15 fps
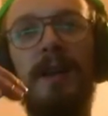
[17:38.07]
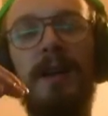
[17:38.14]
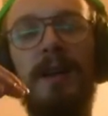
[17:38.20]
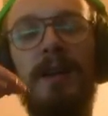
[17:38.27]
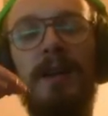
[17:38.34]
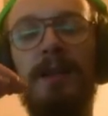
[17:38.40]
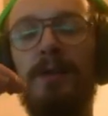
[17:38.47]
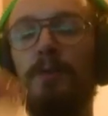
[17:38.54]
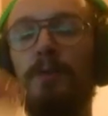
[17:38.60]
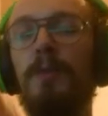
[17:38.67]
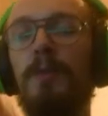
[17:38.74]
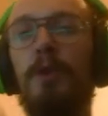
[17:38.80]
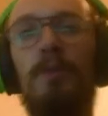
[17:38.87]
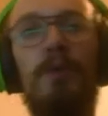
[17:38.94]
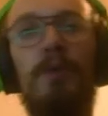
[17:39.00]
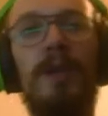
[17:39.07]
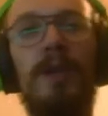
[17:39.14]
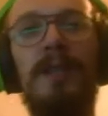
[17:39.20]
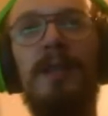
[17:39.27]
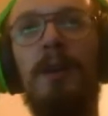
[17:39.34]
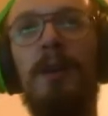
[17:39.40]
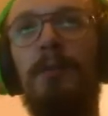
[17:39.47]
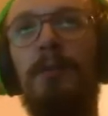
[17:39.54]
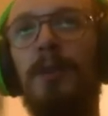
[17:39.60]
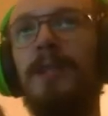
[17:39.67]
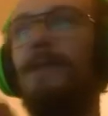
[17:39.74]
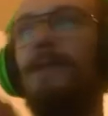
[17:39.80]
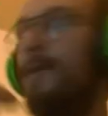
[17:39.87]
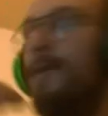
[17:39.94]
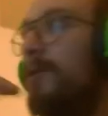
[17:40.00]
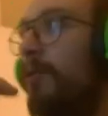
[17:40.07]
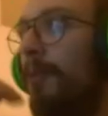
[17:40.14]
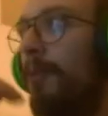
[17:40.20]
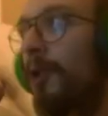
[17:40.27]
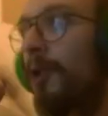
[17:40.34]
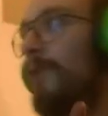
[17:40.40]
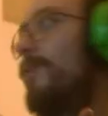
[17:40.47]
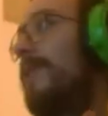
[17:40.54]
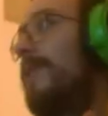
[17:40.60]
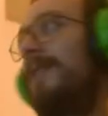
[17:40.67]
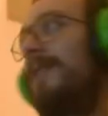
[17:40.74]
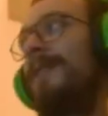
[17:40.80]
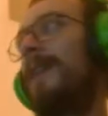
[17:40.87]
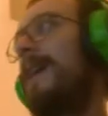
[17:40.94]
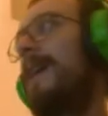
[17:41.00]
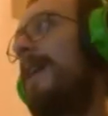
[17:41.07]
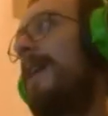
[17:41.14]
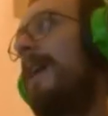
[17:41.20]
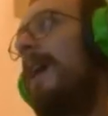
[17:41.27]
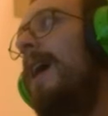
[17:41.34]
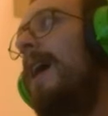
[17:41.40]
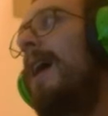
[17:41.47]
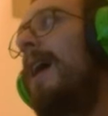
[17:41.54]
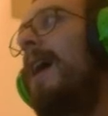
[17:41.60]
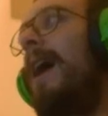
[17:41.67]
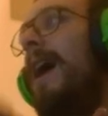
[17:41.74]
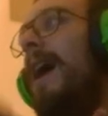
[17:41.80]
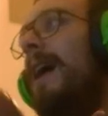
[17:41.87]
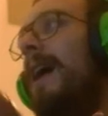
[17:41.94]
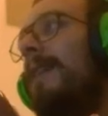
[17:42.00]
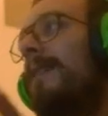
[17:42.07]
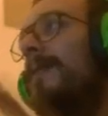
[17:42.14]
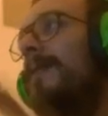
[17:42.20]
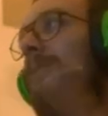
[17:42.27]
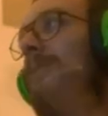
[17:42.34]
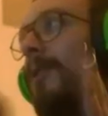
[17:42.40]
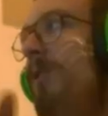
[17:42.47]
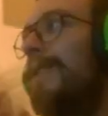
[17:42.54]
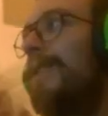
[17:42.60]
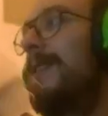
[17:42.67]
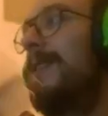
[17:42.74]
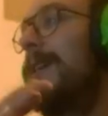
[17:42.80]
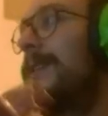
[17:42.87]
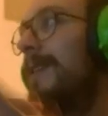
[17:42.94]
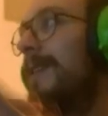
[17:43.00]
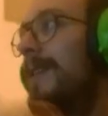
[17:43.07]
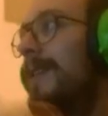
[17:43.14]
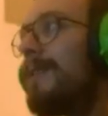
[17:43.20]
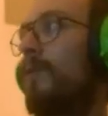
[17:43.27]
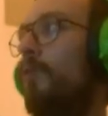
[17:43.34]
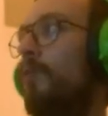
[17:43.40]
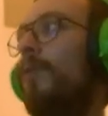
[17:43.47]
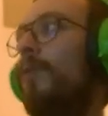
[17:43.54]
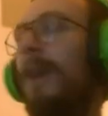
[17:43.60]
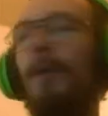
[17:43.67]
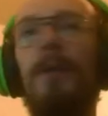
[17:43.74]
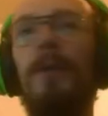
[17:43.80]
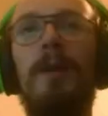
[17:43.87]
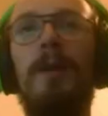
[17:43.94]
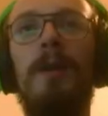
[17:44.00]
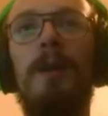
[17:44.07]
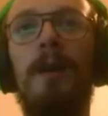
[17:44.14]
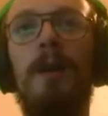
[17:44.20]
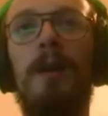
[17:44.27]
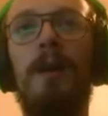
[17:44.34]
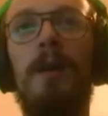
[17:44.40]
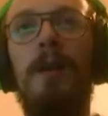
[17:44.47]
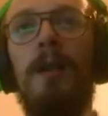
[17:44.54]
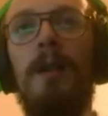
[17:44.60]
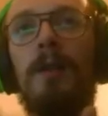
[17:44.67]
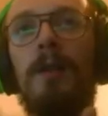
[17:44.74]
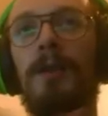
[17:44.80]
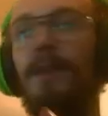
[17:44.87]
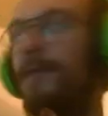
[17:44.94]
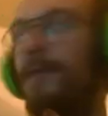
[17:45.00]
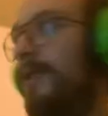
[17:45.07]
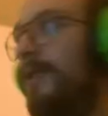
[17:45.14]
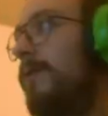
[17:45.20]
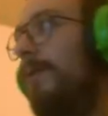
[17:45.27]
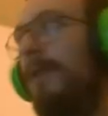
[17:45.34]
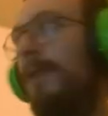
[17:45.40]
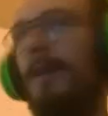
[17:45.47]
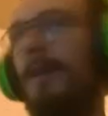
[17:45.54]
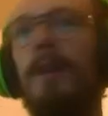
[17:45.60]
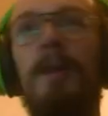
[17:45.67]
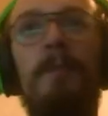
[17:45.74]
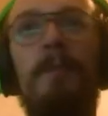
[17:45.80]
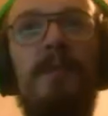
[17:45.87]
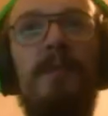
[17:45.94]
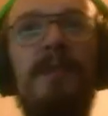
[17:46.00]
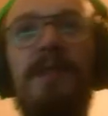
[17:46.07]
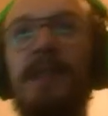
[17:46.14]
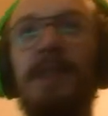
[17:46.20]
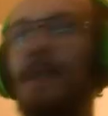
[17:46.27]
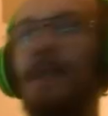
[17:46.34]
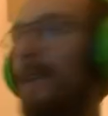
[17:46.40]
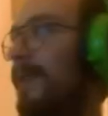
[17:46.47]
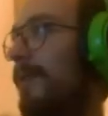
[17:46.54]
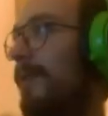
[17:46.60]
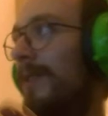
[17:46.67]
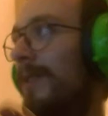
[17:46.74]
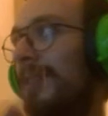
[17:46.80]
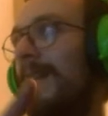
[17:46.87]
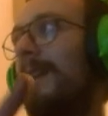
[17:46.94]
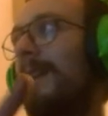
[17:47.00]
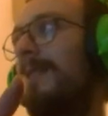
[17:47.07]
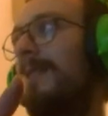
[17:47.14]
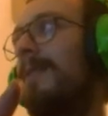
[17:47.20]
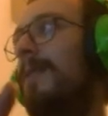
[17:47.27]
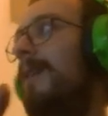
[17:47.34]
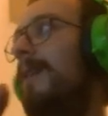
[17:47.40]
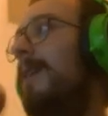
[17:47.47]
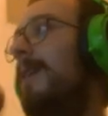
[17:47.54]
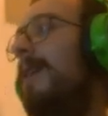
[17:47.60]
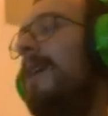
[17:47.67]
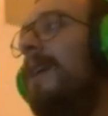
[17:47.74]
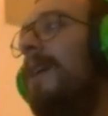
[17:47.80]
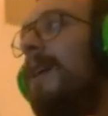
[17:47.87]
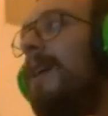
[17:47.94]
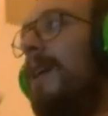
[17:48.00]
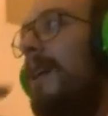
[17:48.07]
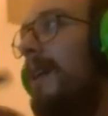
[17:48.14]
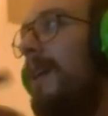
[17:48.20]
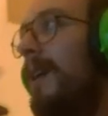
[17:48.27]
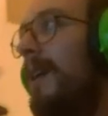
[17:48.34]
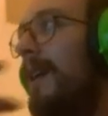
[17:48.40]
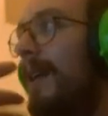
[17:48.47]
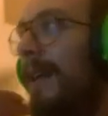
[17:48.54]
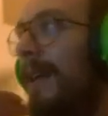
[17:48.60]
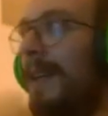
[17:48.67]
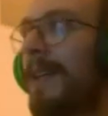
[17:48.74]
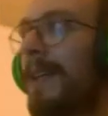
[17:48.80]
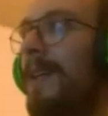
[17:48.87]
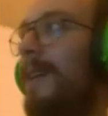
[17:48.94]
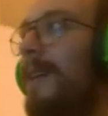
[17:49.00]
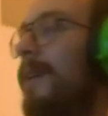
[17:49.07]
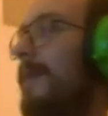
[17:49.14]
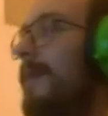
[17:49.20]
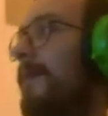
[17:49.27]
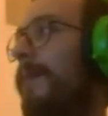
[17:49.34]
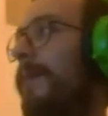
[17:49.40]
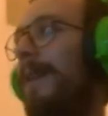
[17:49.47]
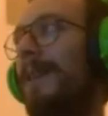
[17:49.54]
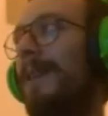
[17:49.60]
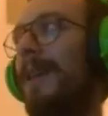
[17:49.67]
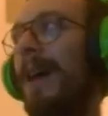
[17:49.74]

He's super oppressive, super aggressive in lane, and with 30 seconds less cooldown on the first ulti, 15 seconds on the second, he can build